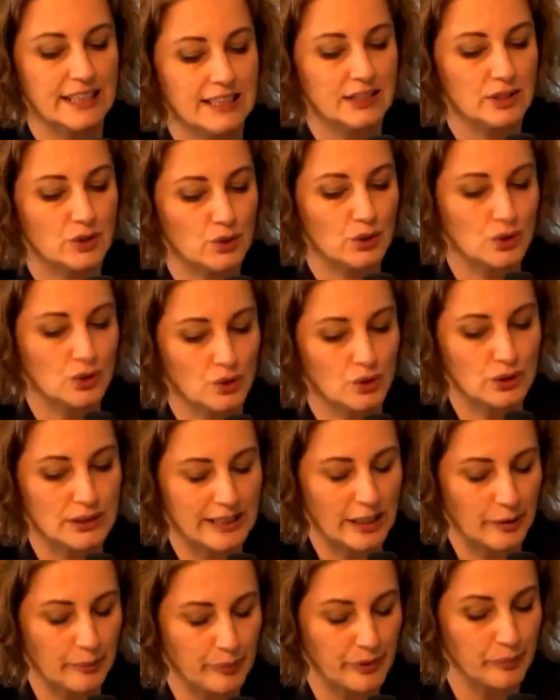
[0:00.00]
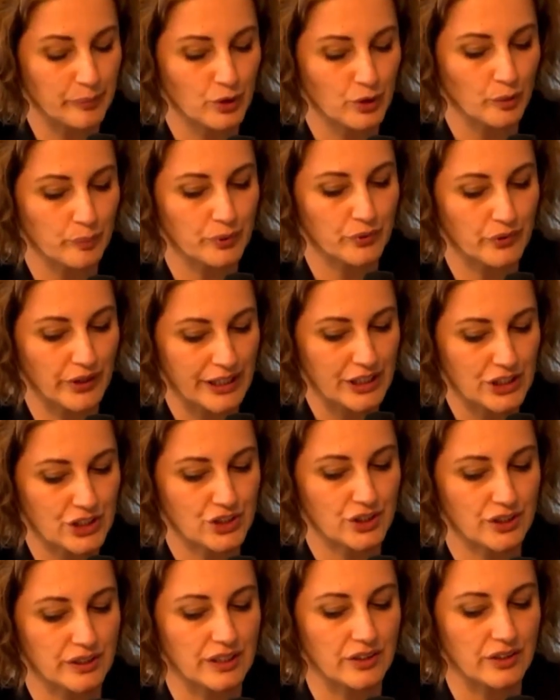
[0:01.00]
so to step up
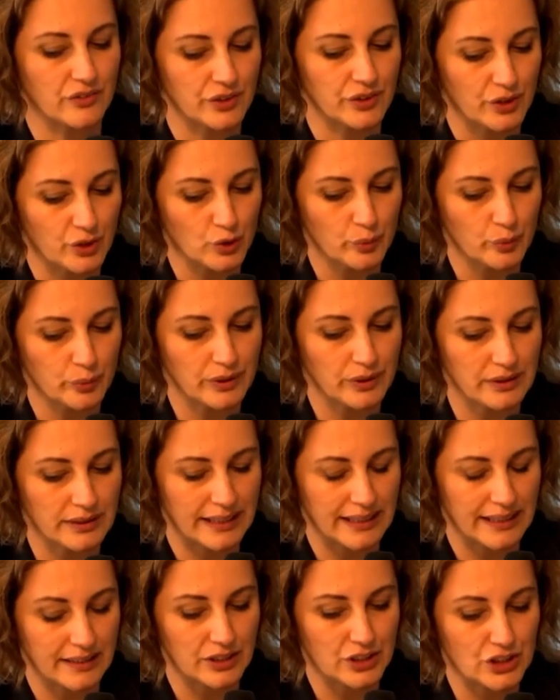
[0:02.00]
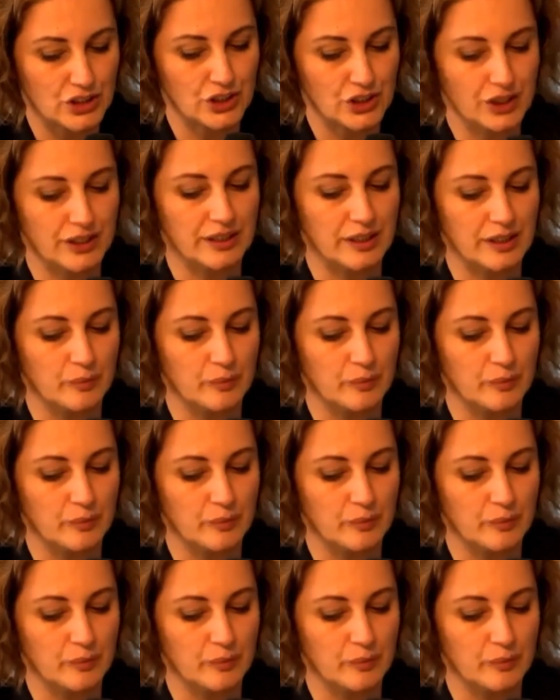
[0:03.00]
cooperation in renewable energy,